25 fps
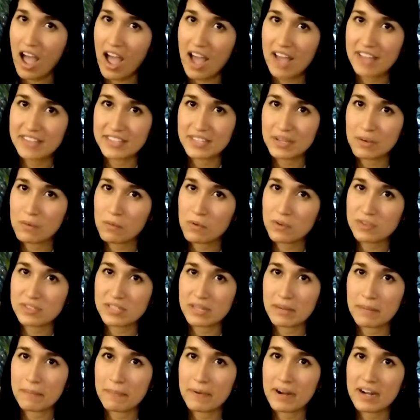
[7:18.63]
as it was
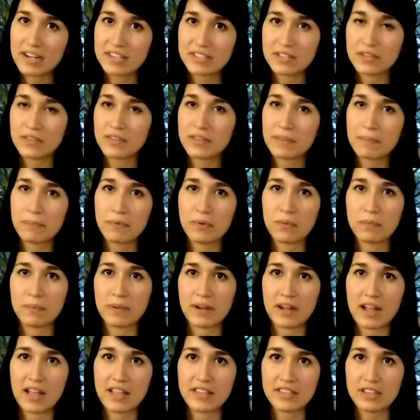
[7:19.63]
a part of the
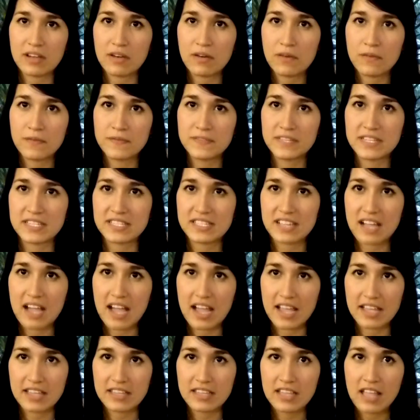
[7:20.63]
propaganda of the
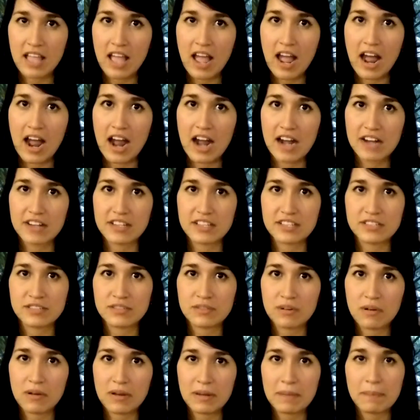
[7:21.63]
time, are
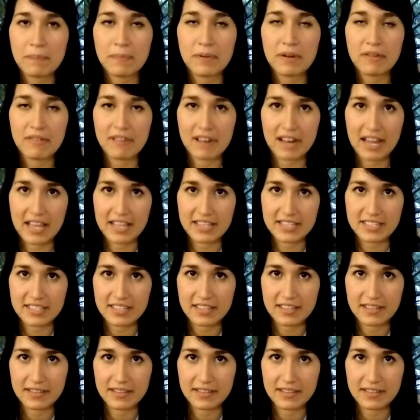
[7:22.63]
strongly prevalent.